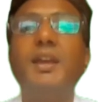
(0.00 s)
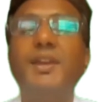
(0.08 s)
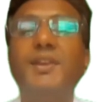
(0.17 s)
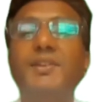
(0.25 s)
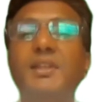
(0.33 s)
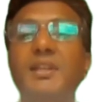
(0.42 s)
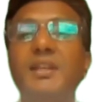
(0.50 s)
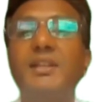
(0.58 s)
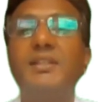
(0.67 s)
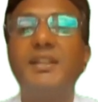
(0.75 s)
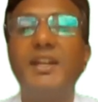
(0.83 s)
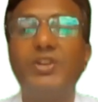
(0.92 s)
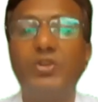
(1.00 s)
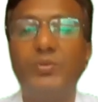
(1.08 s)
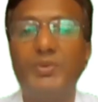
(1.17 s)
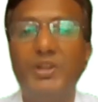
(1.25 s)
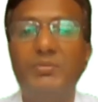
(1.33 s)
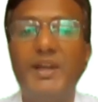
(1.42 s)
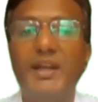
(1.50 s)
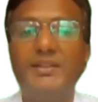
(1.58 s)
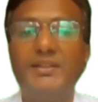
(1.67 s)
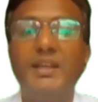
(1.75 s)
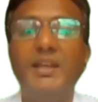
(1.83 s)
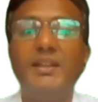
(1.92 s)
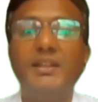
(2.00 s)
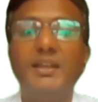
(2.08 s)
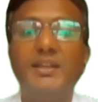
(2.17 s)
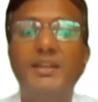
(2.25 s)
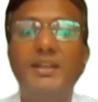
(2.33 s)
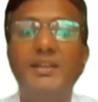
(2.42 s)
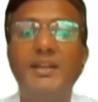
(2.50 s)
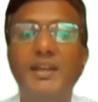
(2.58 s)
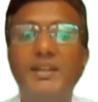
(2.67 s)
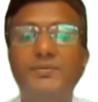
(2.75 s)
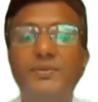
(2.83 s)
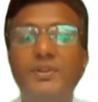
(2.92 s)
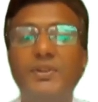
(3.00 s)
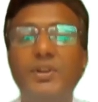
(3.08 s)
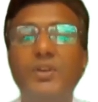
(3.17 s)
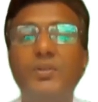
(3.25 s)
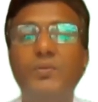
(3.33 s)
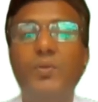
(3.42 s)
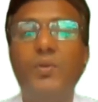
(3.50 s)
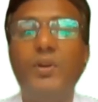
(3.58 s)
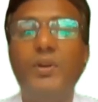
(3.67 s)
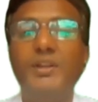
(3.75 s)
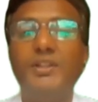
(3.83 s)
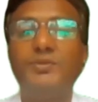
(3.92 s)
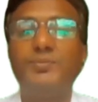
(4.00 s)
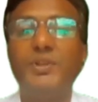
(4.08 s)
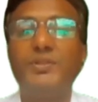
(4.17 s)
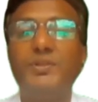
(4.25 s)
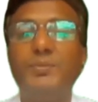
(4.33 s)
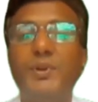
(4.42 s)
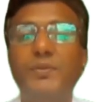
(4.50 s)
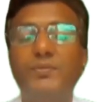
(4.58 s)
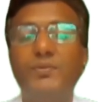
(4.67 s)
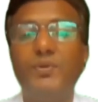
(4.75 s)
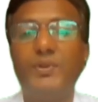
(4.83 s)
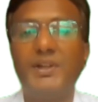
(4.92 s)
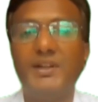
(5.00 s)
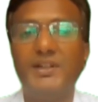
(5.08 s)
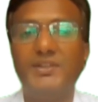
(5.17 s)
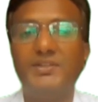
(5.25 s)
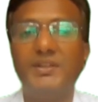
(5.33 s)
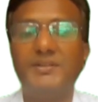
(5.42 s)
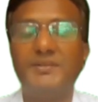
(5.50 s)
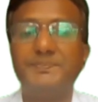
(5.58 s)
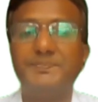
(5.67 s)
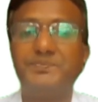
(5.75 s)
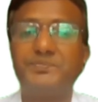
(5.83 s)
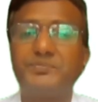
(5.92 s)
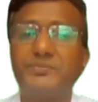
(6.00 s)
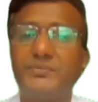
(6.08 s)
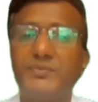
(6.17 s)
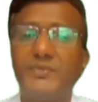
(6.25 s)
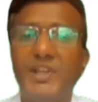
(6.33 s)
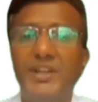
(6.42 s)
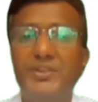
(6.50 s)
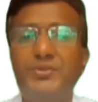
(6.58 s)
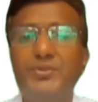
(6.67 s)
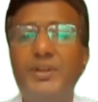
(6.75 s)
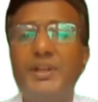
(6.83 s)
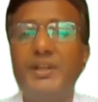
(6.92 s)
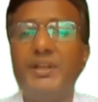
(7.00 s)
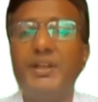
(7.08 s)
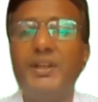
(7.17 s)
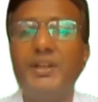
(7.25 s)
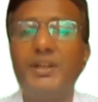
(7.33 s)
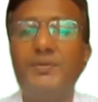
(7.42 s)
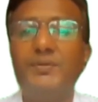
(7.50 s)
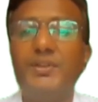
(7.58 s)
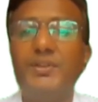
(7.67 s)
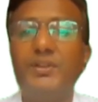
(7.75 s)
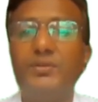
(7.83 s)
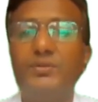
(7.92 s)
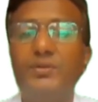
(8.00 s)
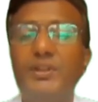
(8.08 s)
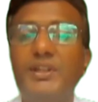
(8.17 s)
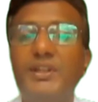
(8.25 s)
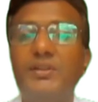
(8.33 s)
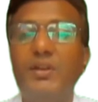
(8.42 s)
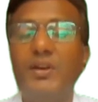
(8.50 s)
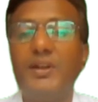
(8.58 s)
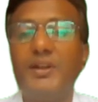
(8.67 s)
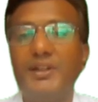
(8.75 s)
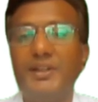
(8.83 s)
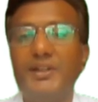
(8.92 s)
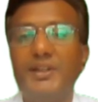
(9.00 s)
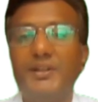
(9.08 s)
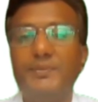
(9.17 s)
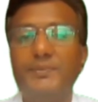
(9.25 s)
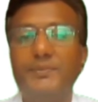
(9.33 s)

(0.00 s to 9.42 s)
engineers can optimize the heat transfer for specific flow condition, ensuring efficient cooling or heating.